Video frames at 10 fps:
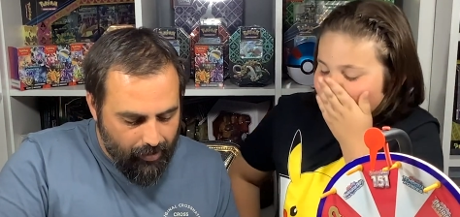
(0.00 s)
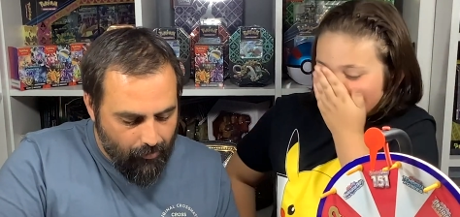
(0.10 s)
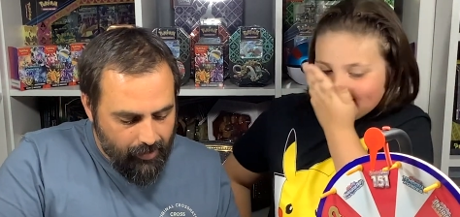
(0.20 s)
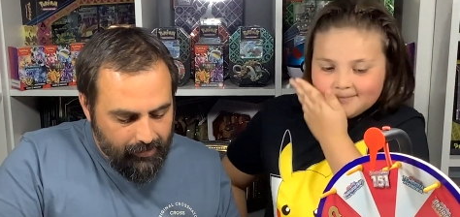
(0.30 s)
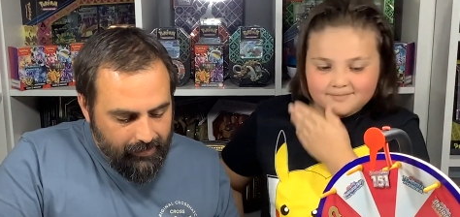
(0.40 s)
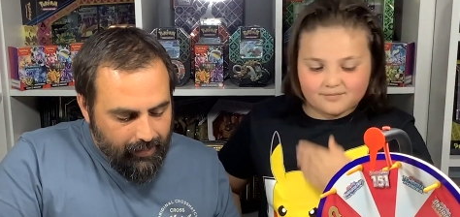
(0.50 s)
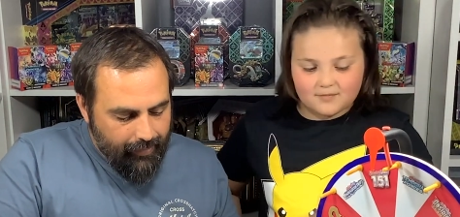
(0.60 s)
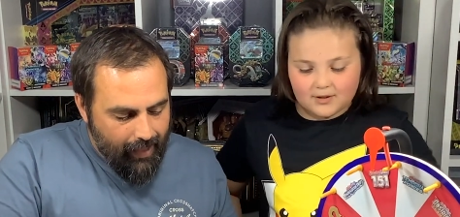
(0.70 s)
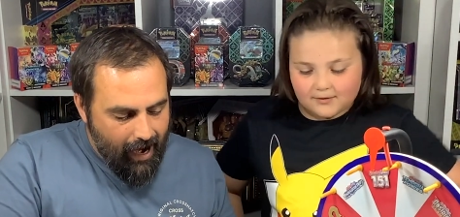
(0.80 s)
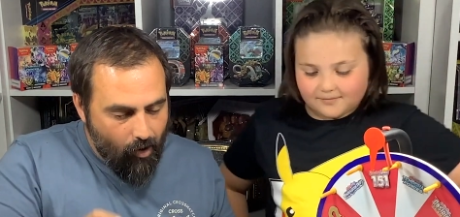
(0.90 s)
Speaker 1: wheel.
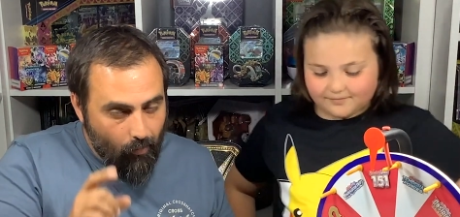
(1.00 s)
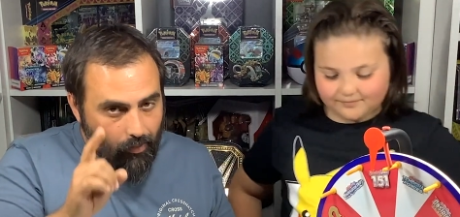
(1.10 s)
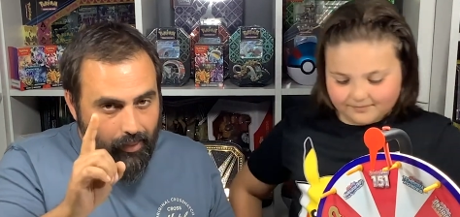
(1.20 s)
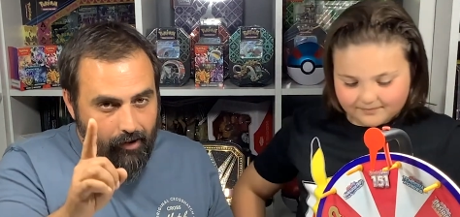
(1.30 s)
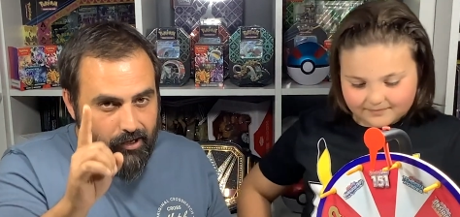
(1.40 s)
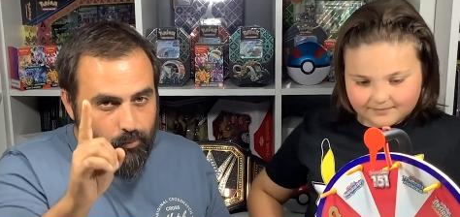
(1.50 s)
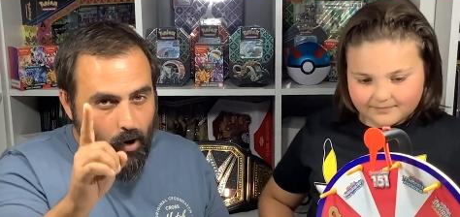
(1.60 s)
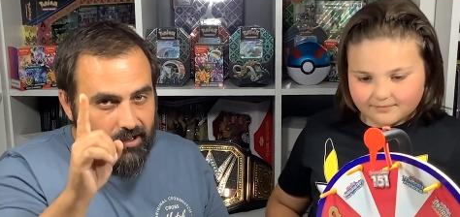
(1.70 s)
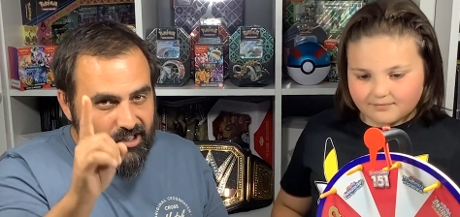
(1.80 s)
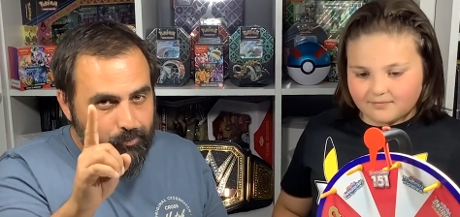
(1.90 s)
Now, there is
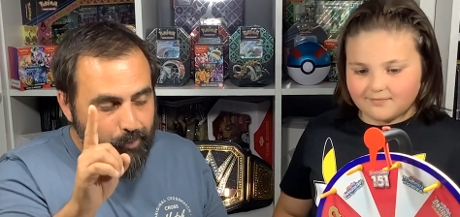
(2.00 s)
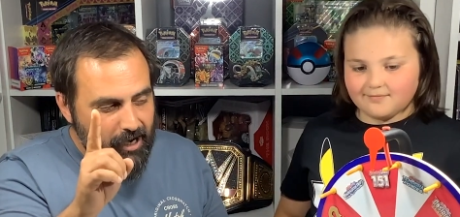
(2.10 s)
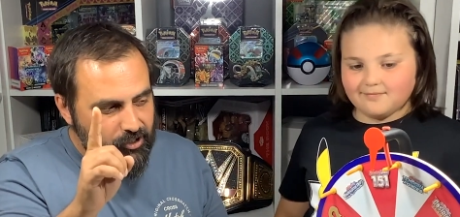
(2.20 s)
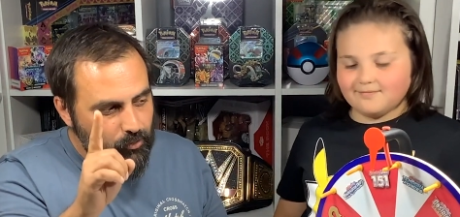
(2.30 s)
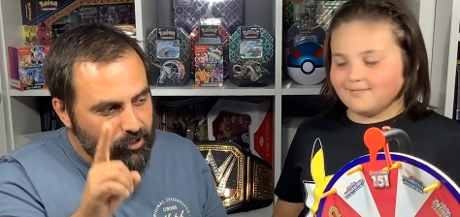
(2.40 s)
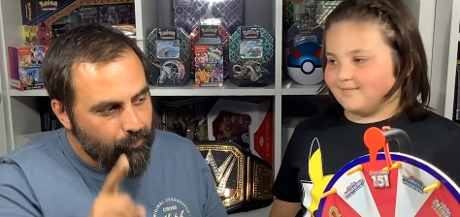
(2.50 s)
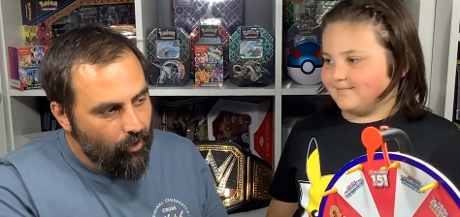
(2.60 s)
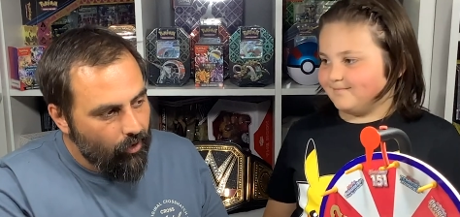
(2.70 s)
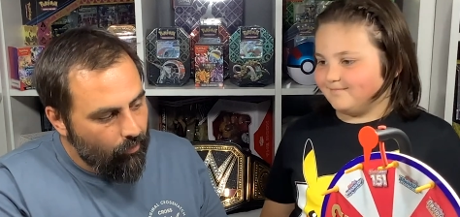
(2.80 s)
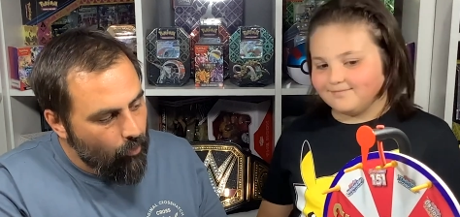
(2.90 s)
one special
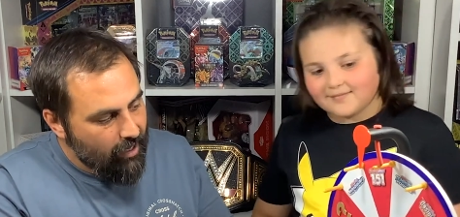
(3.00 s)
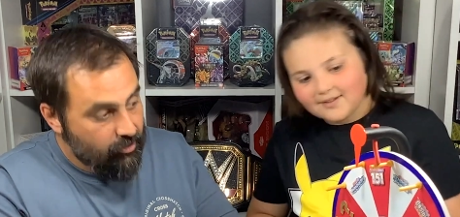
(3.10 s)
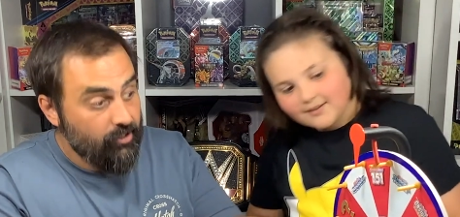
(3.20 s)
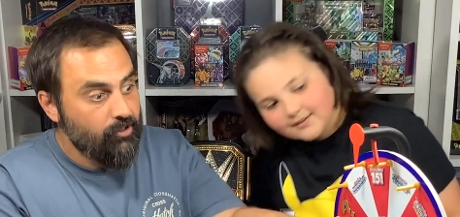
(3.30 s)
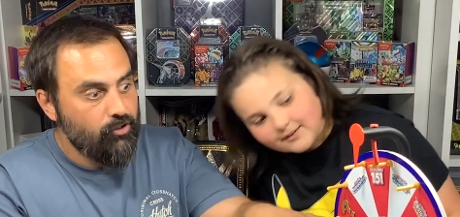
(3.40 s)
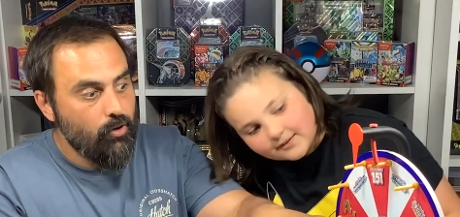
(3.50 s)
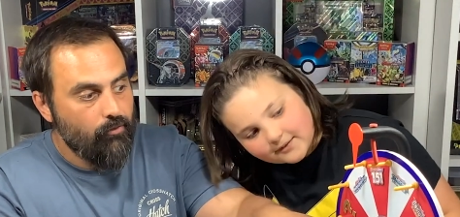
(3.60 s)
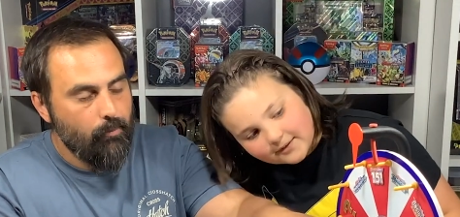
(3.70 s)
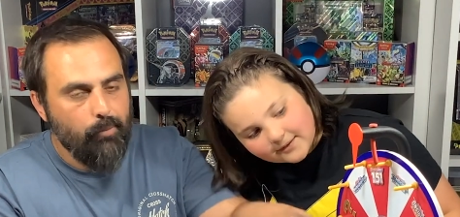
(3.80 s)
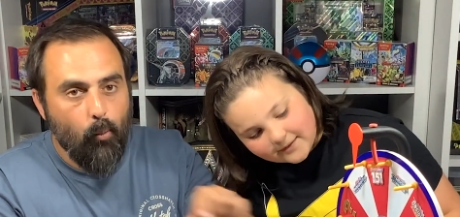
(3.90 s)
spot, mm-hmm. well actually there's two of
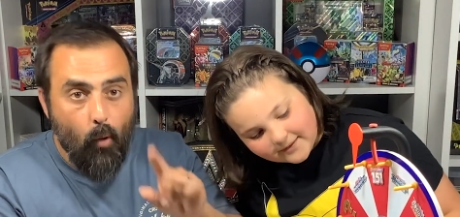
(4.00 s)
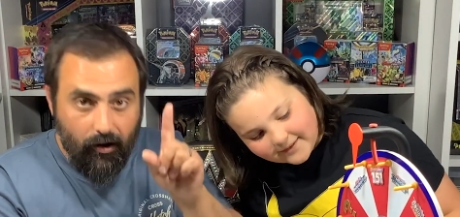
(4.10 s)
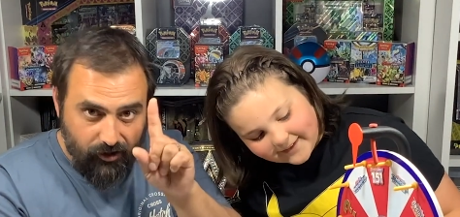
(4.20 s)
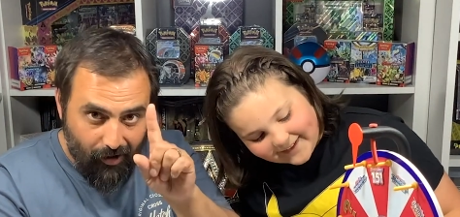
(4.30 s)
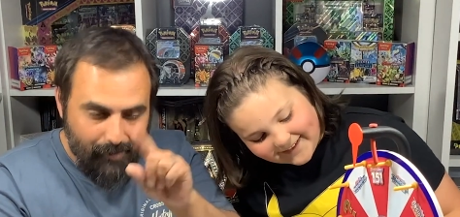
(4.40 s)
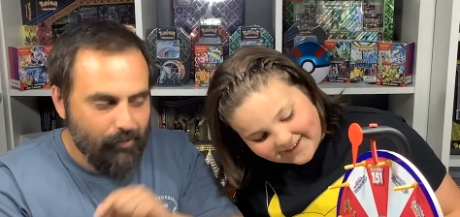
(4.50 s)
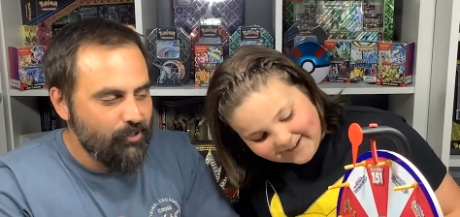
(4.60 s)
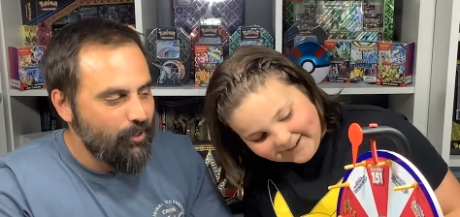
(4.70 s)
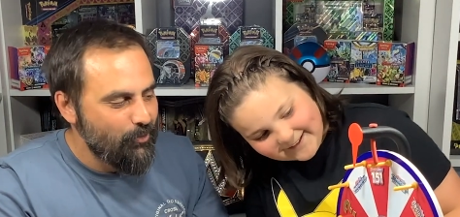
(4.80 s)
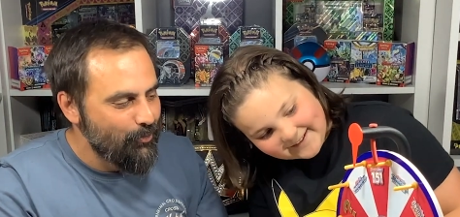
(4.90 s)
them, but one type yeah. of
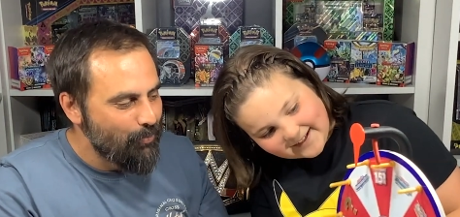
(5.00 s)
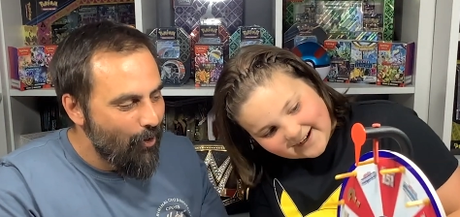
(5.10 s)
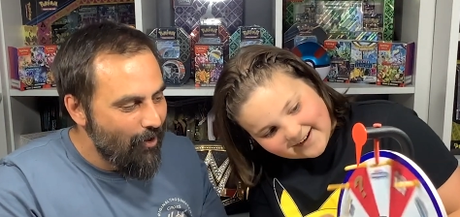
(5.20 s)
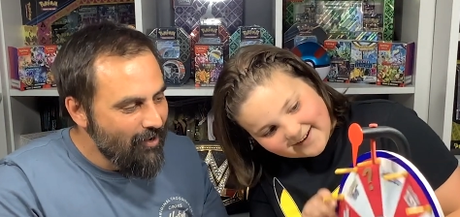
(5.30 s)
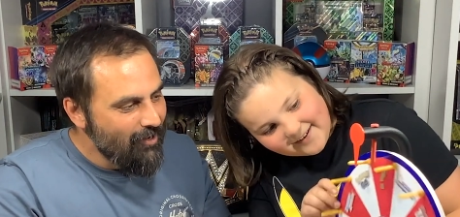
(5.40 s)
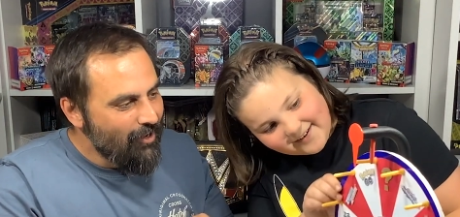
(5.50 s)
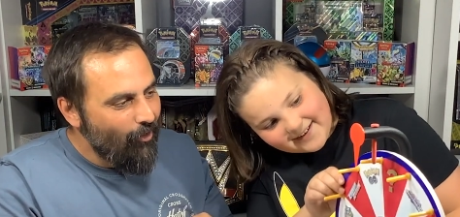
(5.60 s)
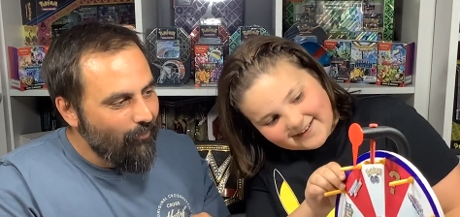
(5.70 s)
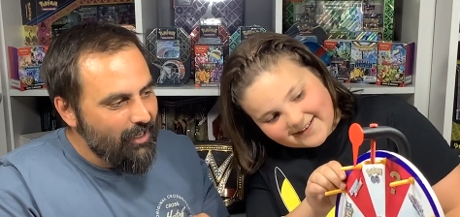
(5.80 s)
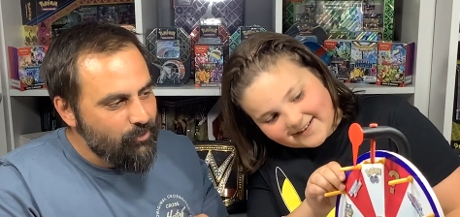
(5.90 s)
special spot
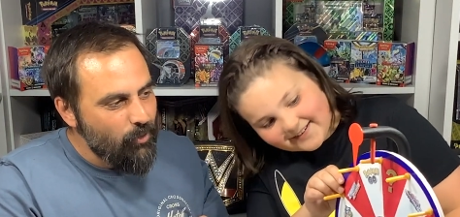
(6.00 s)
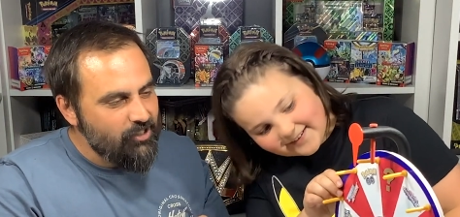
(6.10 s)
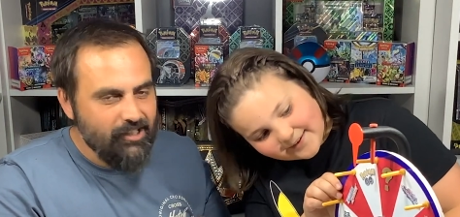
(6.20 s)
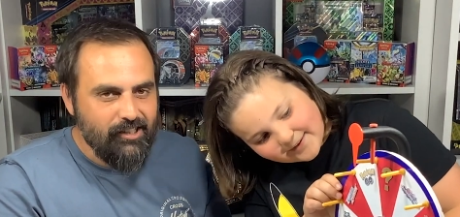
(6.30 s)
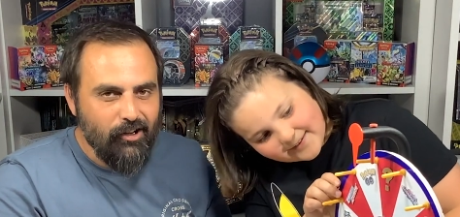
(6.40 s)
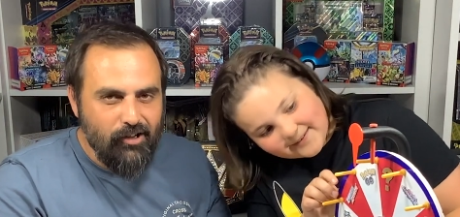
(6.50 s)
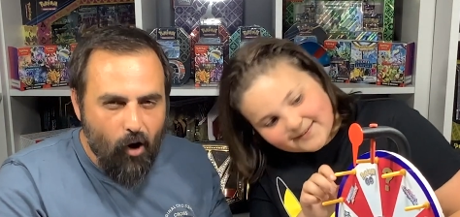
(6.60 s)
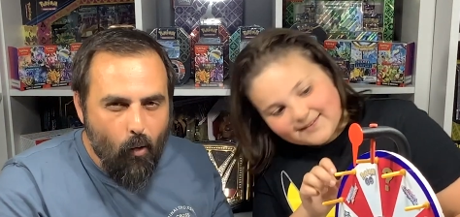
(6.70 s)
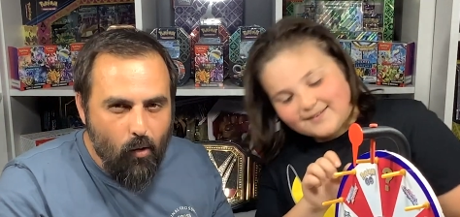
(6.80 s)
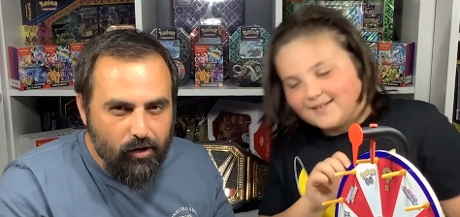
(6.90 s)
on this, which is the
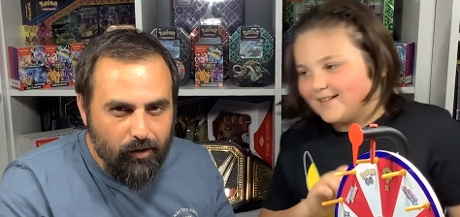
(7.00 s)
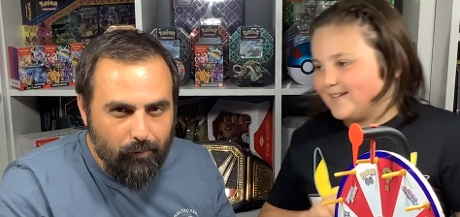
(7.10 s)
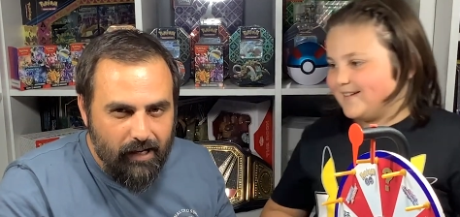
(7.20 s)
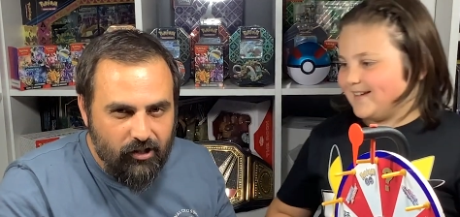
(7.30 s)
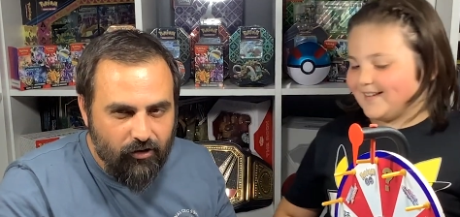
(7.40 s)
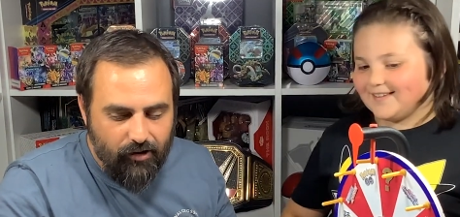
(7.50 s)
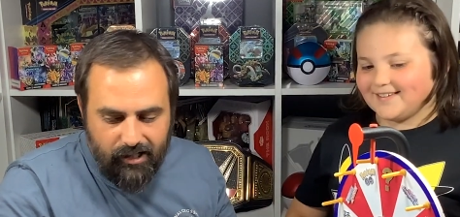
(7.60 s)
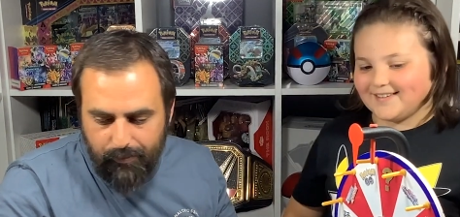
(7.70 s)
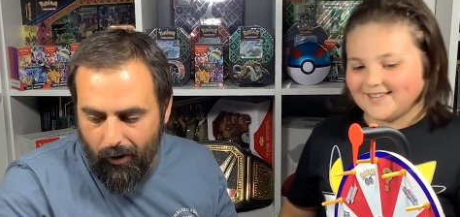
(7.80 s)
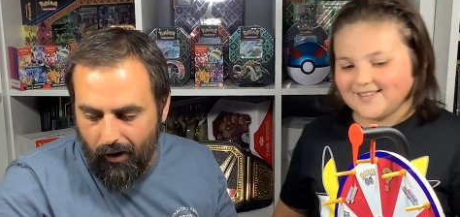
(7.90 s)
Golden Mystery yes.
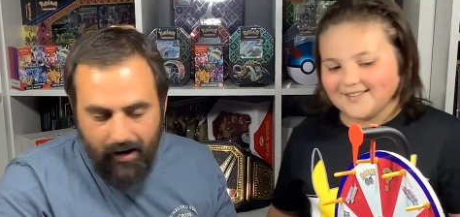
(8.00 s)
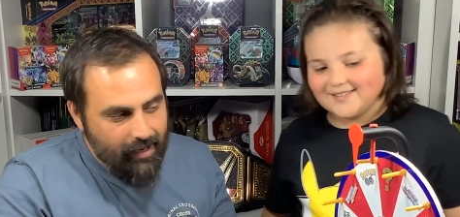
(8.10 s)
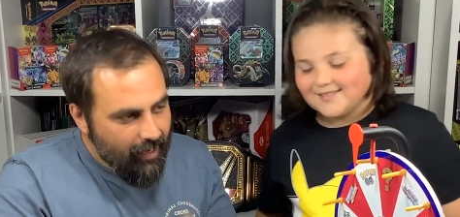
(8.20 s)
spot.